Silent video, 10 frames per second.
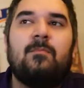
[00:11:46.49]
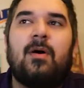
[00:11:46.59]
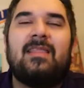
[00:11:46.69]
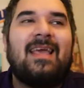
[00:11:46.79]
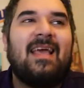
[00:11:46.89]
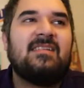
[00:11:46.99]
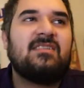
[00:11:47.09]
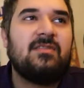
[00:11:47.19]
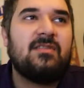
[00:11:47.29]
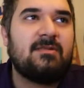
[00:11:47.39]
But the
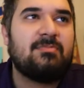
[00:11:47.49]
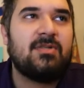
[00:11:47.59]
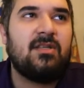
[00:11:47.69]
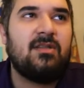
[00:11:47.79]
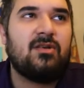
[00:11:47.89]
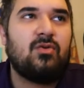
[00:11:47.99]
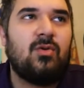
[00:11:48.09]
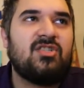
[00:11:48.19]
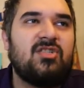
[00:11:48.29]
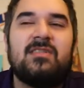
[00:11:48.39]
answer to this particular
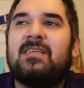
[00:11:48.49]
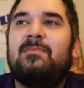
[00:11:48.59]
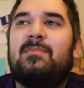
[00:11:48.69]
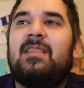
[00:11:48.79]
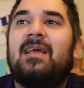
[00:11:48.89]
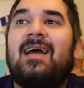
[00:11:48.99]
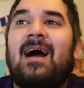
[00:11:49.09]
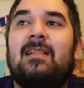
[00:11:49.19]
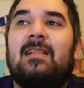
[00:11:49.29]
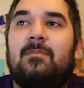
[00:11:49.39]
question is going to be the
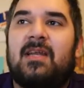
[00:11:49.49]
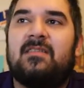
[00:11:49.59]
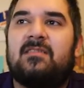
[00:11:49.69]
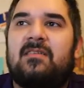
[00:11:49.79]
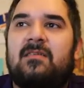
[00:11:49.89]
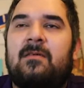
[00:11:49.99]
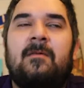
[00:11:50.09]
column that it's in.